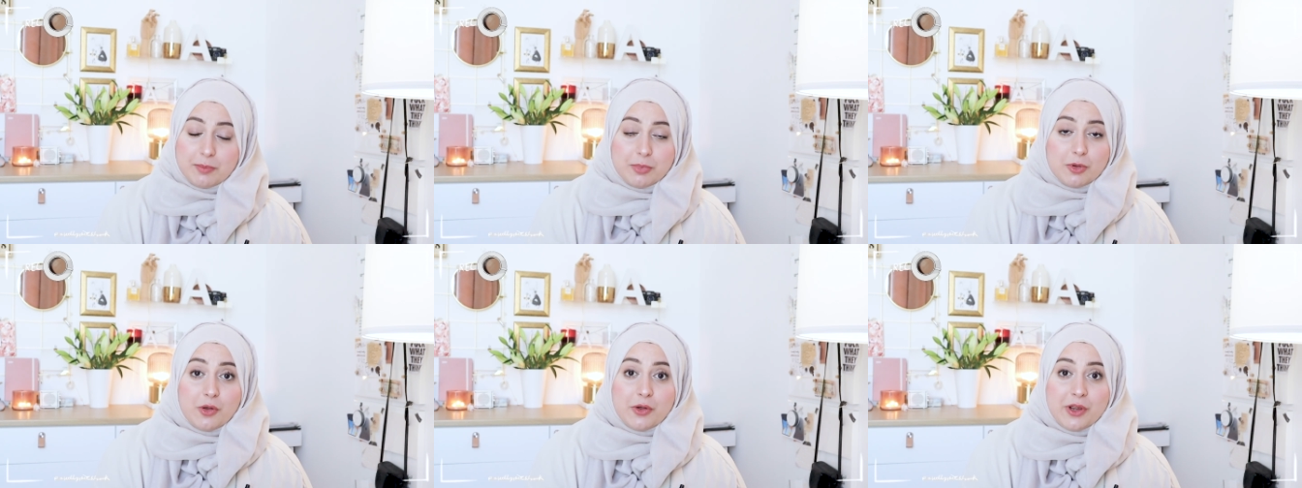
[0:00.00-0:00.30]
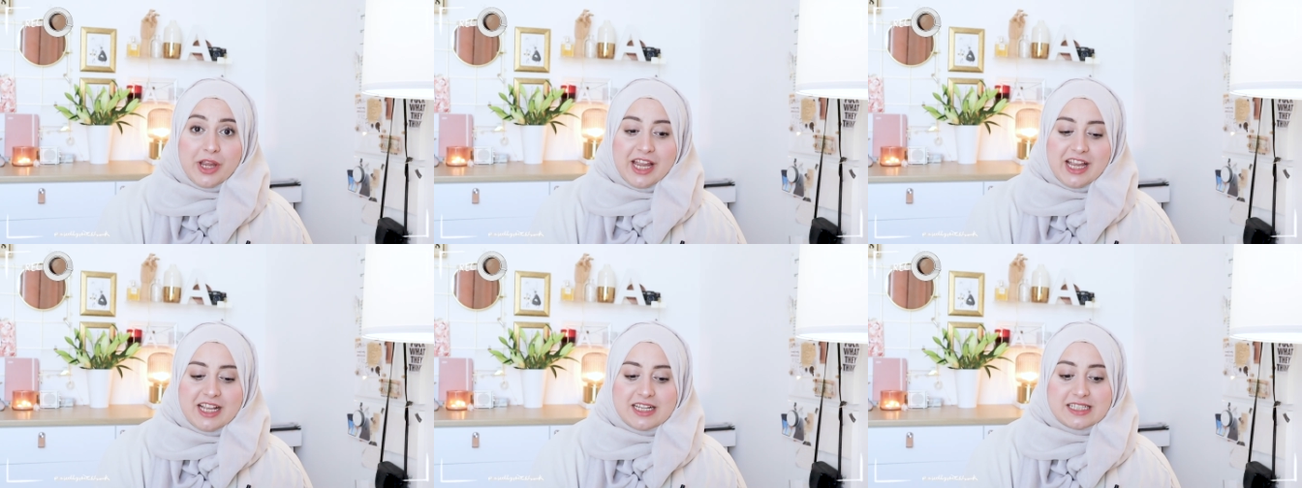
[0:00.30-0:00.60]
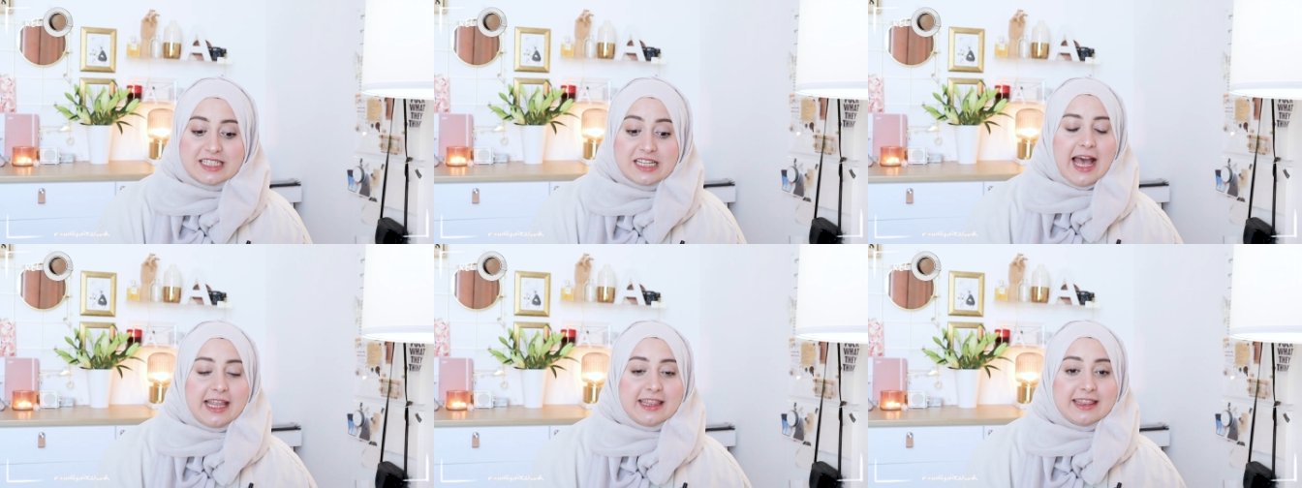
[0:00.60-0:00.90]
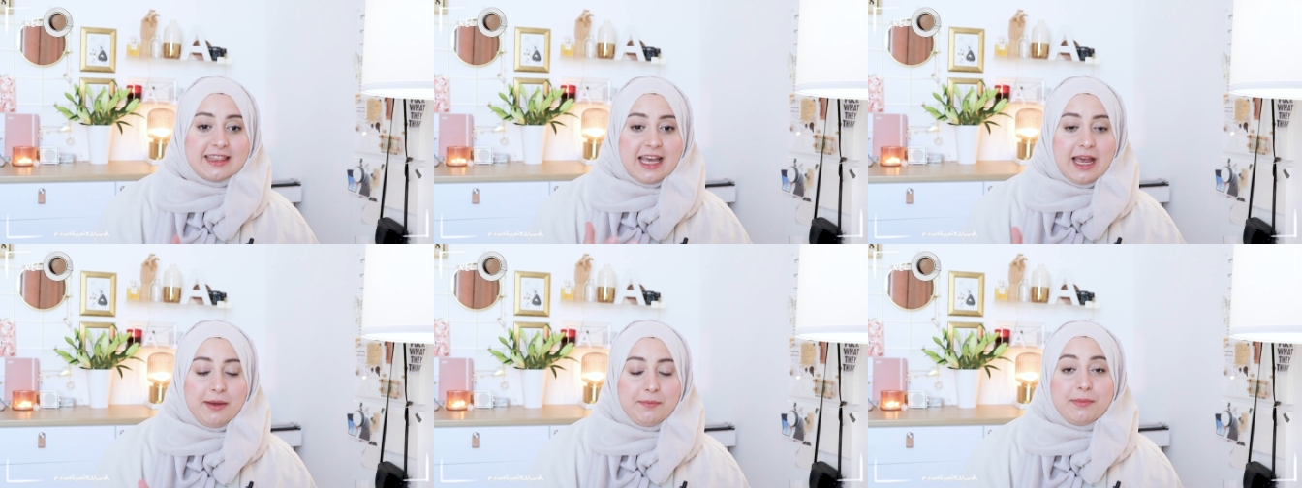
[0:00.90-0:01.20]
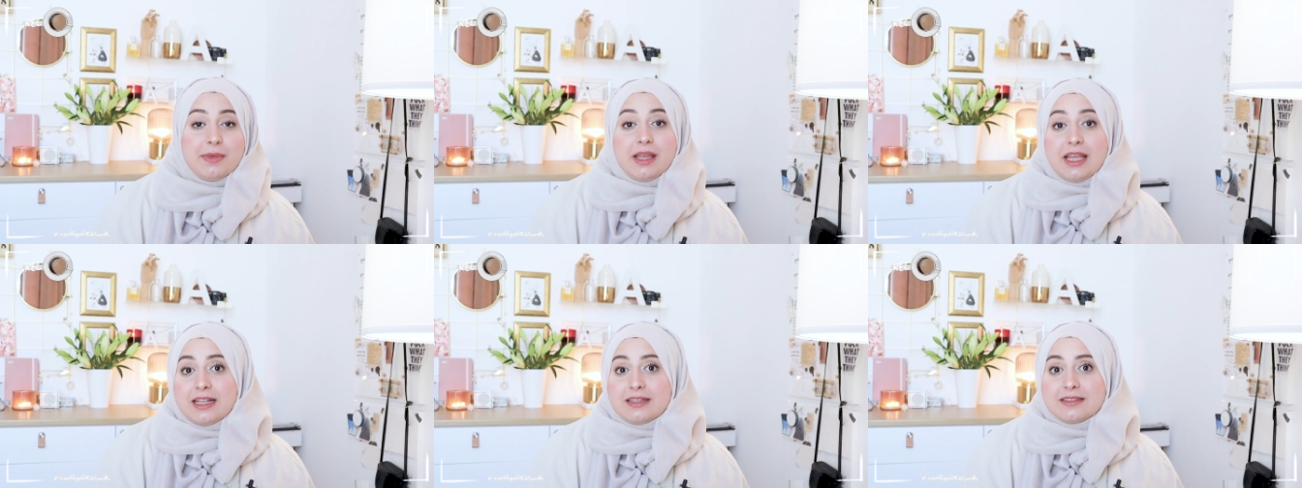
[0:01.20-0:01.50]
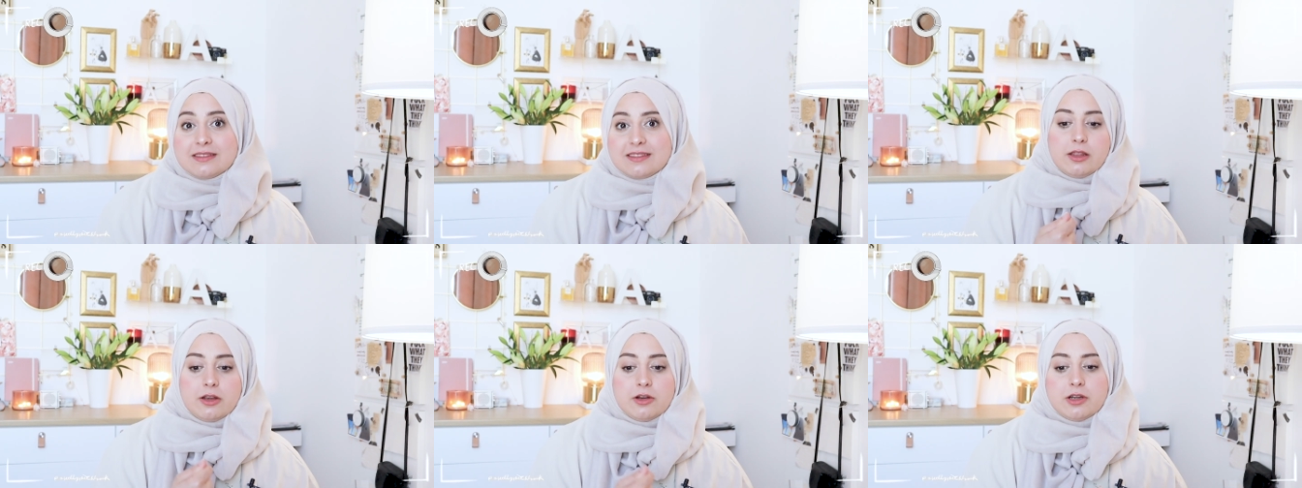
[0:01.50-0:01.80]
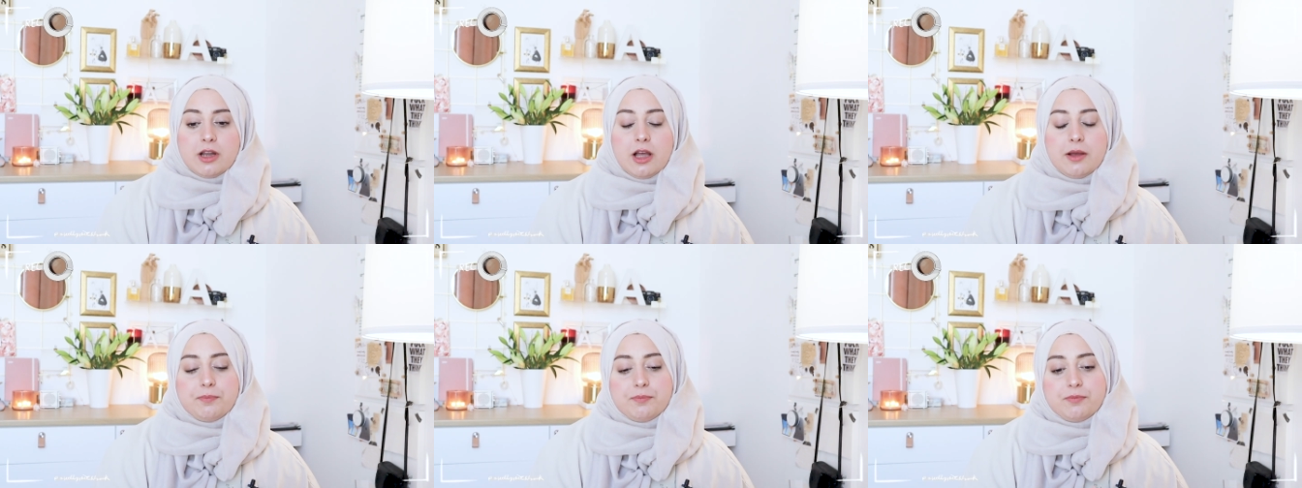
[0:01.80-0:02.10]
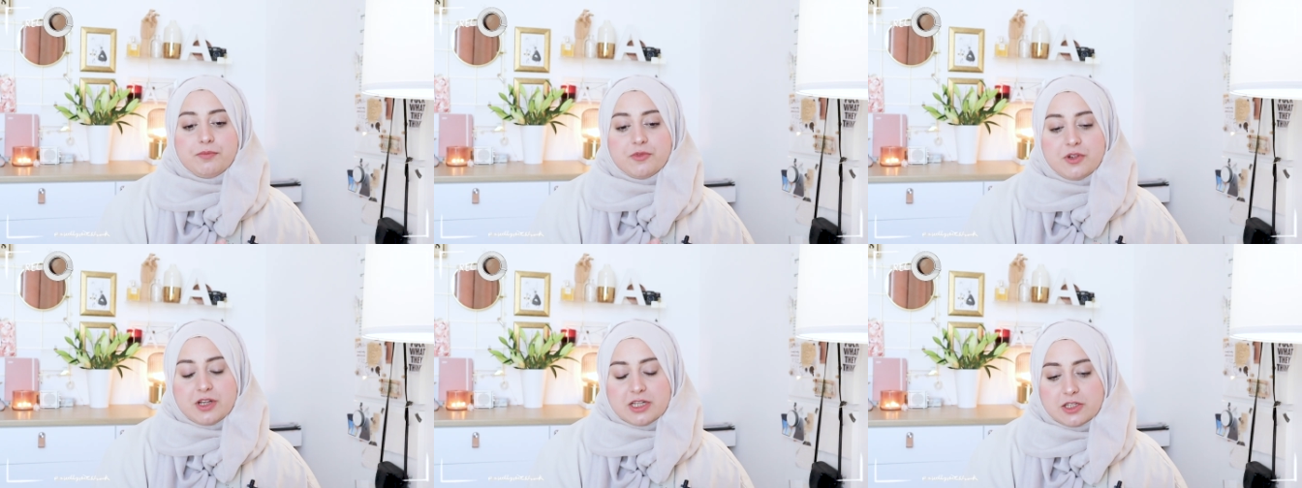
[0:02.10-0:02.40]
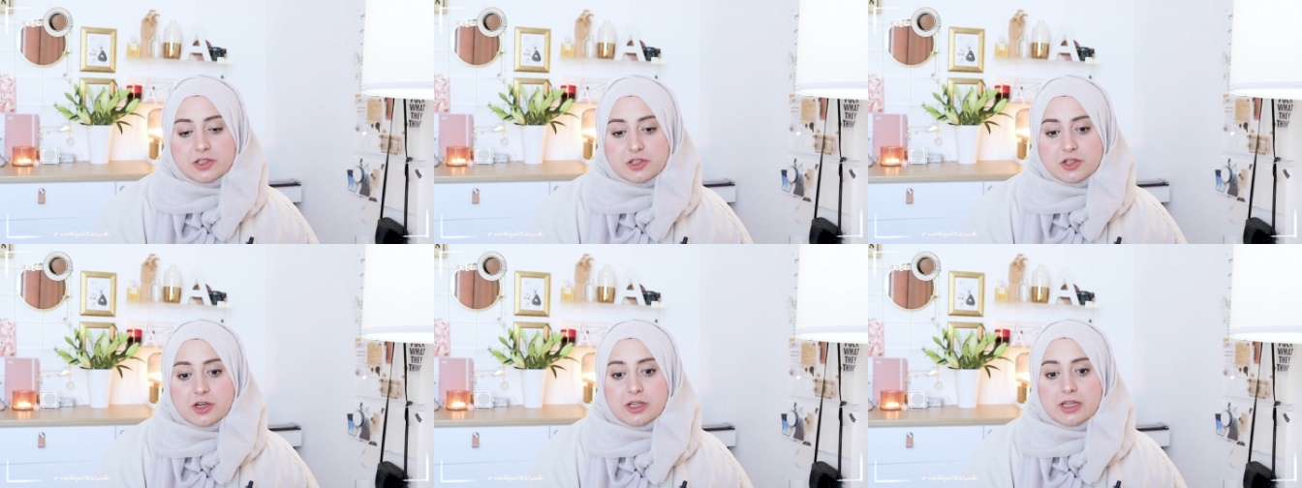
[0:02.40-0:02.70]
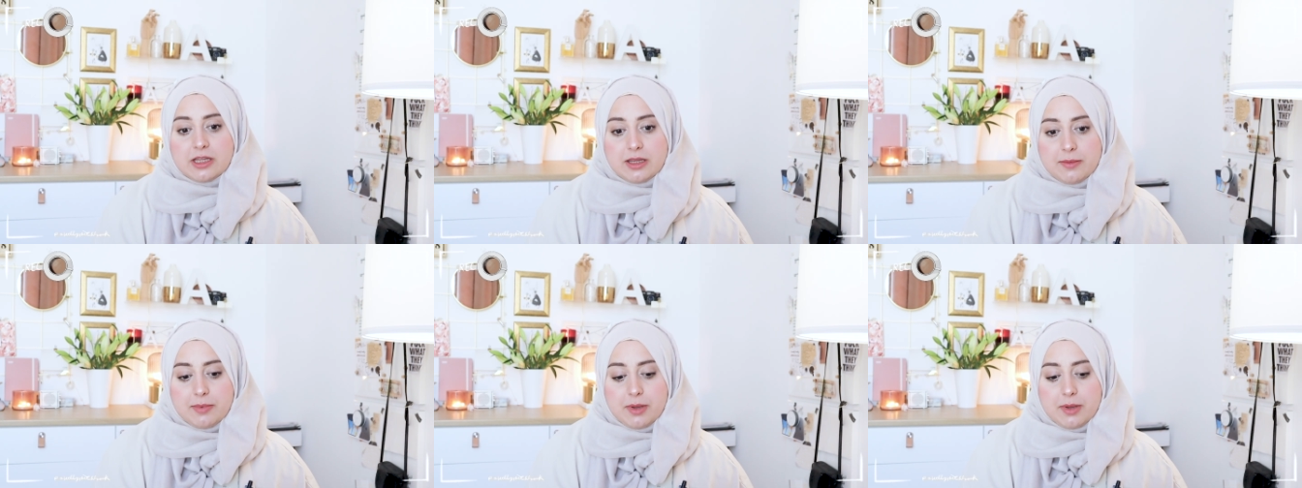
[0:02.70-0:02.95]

employees, and that means they're not necessarily the